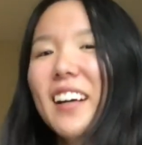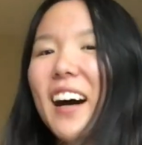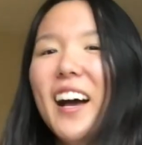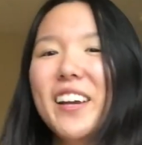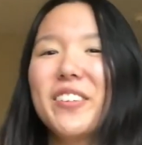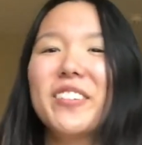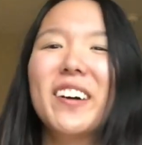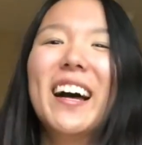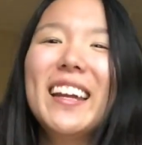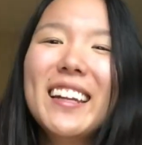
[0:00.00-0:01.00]
Hi
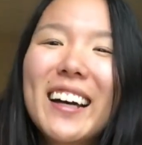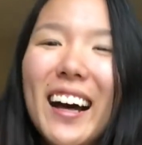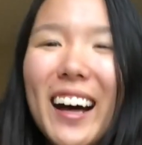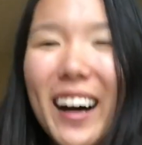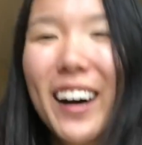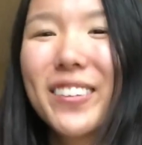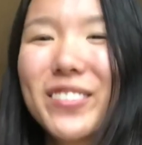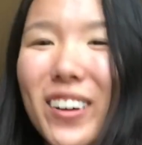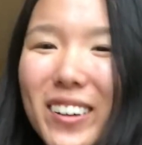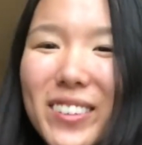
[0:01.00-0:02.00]
everyone,
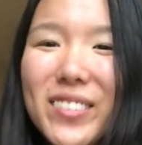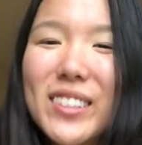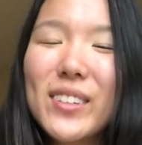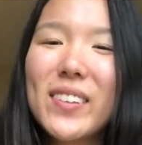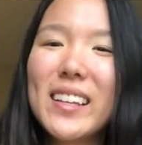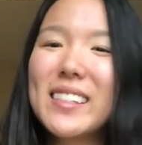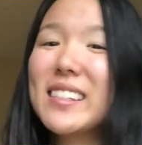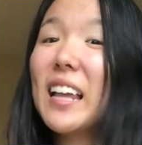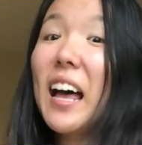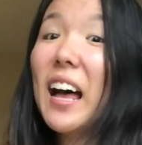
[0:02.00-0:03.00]
welcome to this